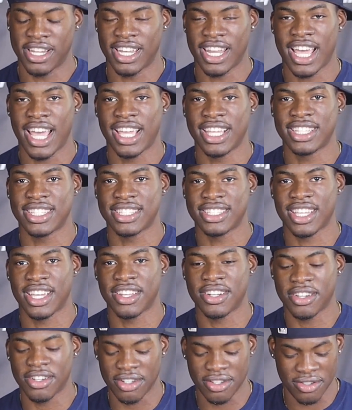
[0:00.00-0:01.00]
Nice
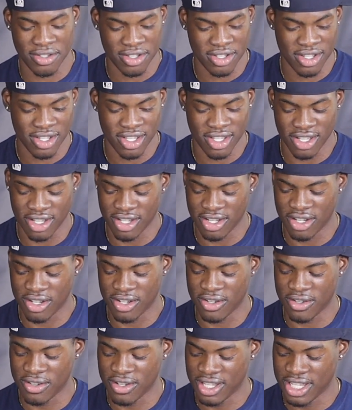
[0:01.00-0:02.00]
setup,
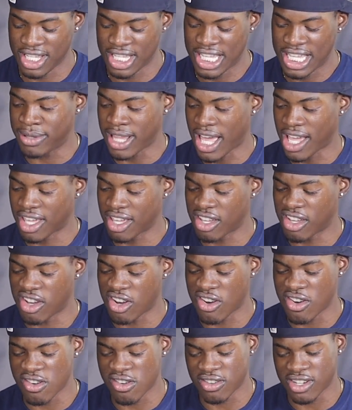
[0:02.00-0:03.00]
black and
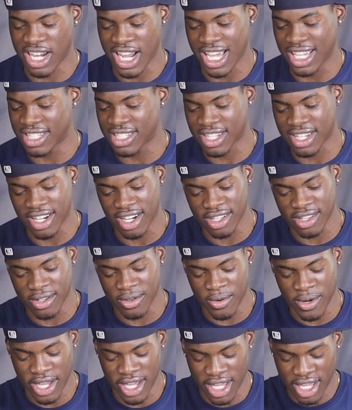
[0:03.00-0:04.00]
gold, nice
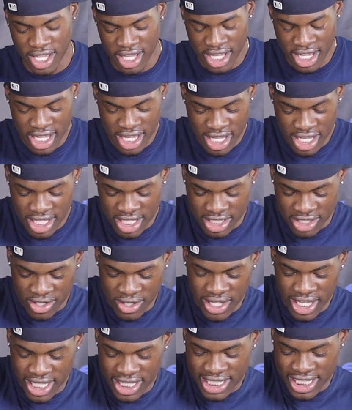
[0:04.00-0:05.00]
colorway. Let's go
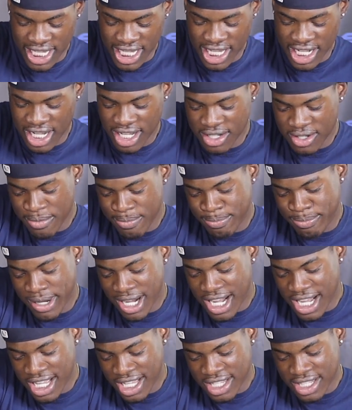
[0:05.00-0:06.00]
ahead and take it out the
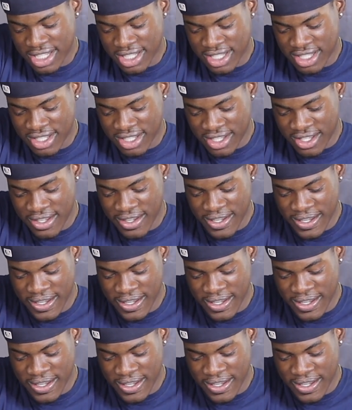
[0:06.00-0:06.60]
box.